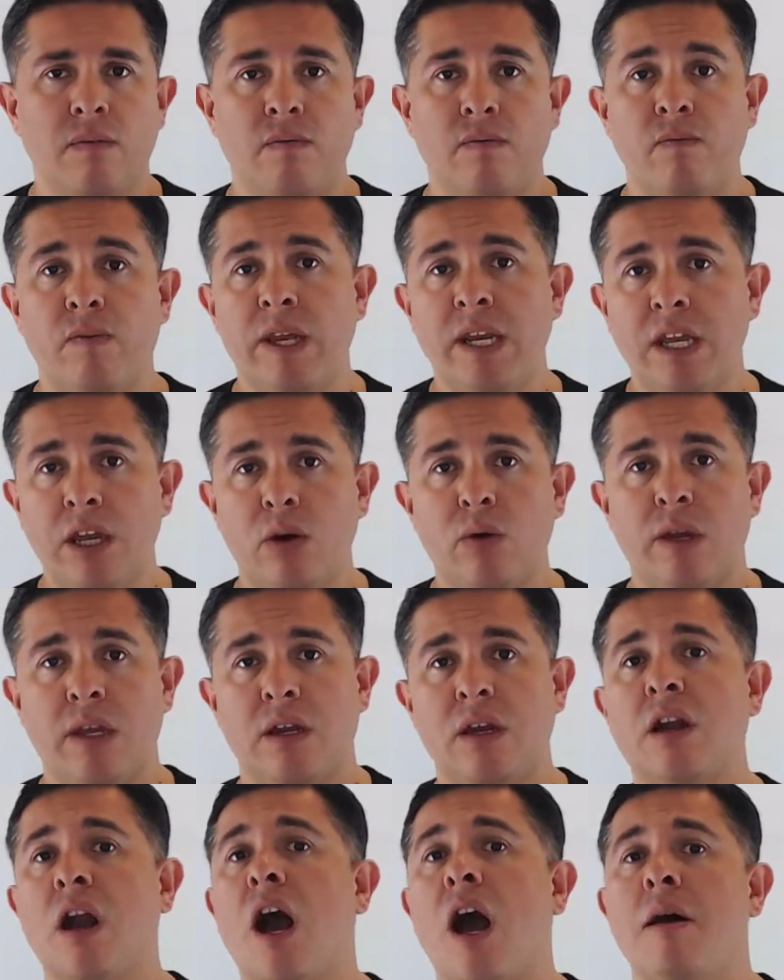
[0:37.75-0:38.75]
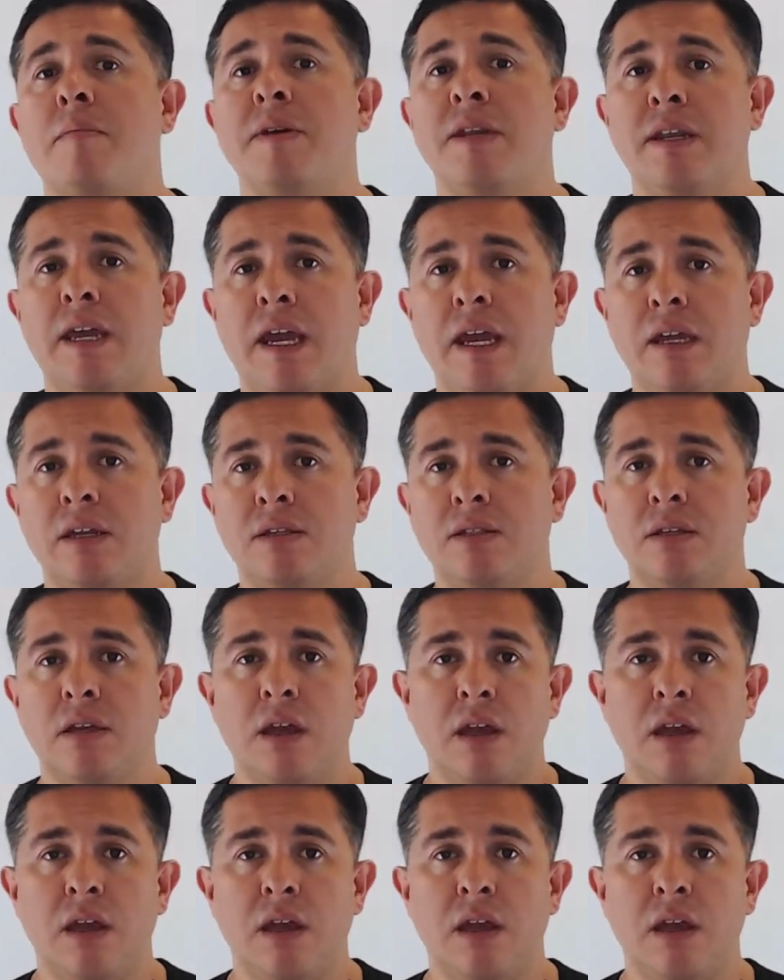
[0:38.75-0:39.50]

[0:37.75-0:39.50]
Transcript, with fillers: video can accommodate